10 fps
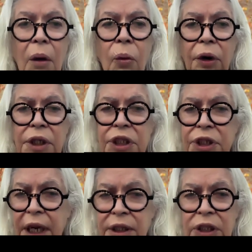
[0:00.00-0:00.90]
were
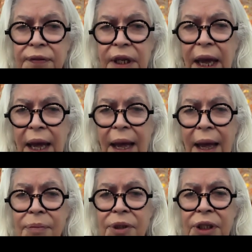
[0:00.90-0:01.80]
extensively
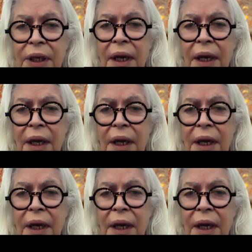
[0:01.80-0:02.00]
harmed.